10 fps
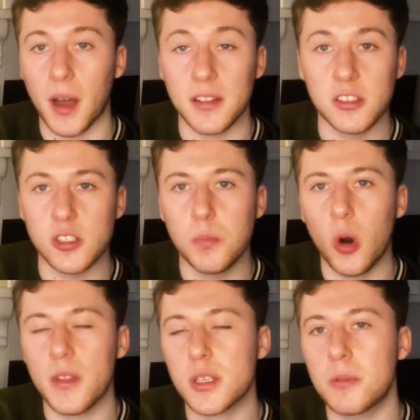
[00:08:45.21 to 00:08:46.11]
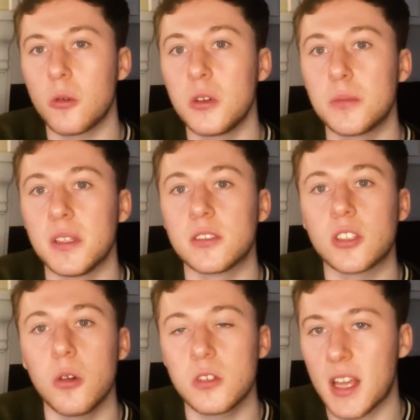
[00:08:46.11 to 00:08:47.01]
and in a sport that's always been
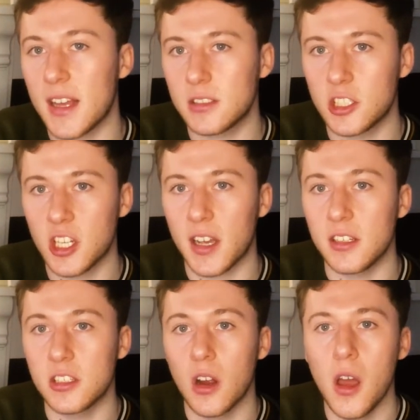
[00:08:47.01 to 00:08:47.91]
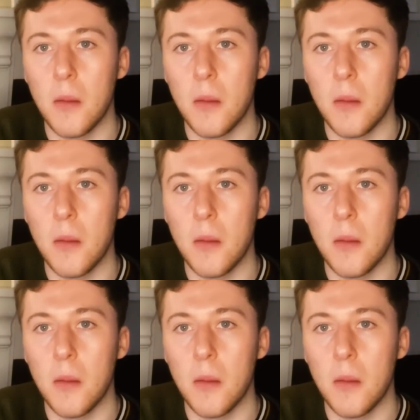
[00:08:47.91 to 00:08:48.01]
so scared to change,